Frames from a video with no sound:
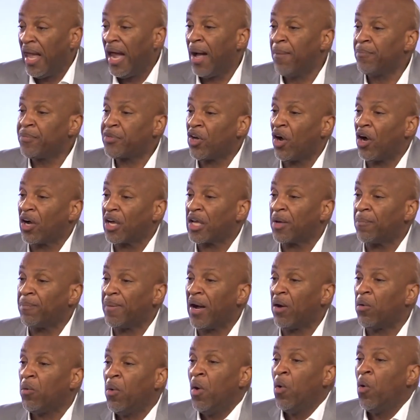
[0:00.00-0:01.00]
I'm talking
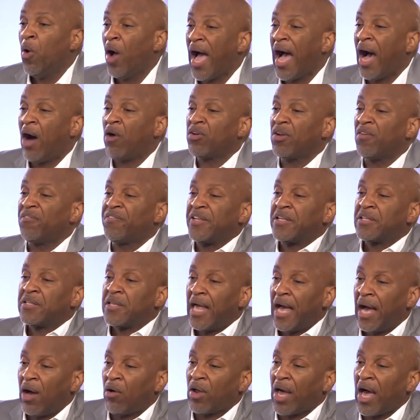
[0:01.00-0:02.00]
about out
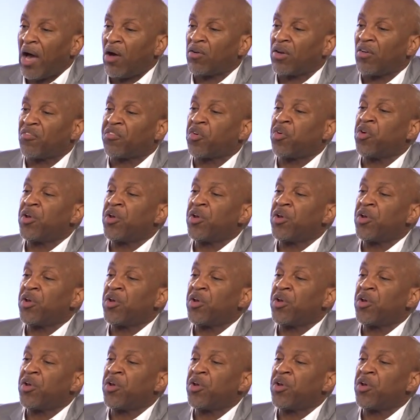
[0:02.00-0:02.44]
of